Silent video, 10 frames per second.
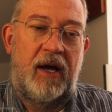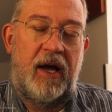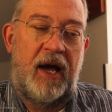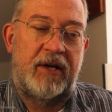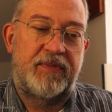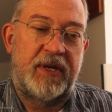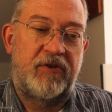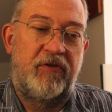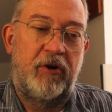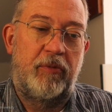and especially
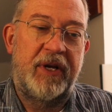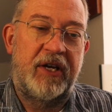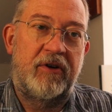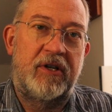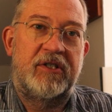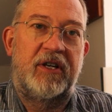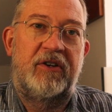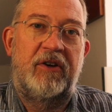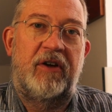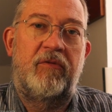we'll be
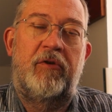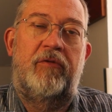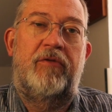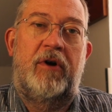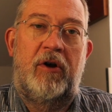continuing with